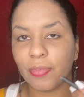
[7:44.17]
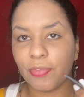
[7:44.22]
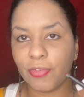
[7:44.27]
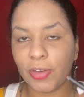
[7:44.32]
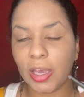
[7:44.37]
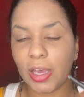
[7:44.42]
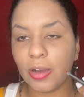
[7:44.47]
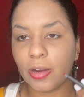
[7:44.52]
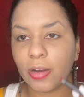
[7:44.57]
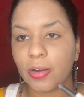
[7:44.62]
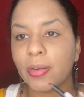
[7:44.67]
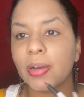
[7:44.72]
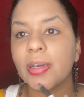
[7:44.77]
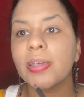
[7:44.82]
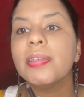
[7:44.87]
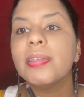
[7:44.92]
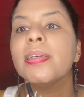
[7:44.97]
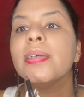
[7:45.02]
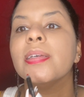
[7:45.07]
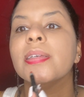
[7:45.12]
fake or
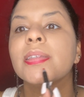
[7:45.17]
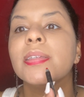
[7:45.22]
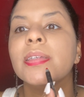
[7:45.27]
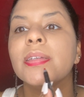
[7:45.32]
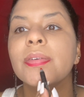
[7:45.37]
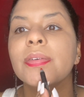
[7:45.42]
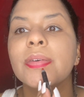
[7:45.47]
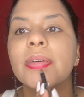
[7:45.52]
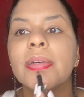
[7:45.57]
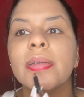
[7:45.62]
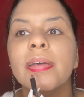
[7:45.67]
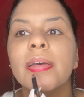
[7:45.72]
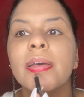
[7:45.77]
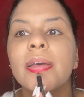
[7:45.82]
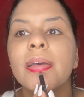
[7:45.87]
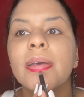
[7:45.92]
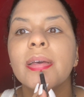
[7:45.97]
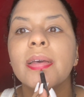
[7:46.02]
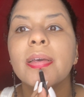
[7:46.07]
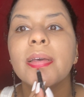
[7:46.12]
crazy is to do it
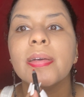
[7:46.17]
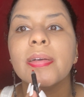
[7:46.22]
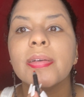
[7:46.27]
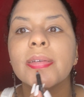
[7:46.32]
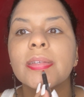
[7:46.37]
here.